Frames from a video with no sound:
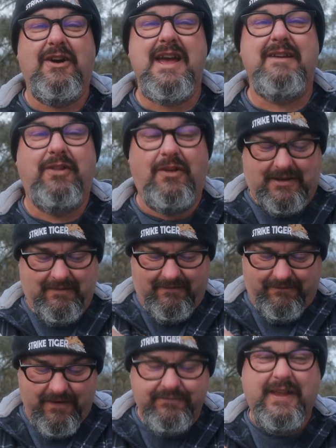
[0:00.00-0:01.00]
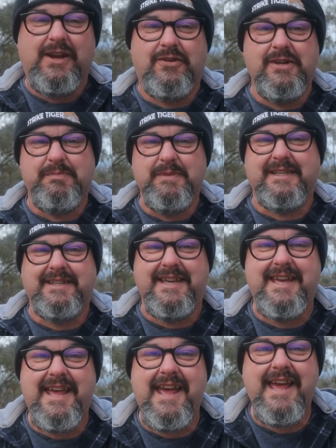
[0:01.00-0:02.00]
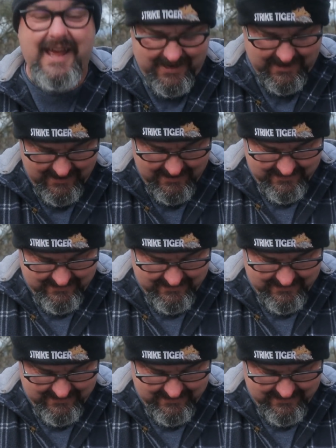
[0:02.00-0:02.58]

like I have like 50 Christmases a year.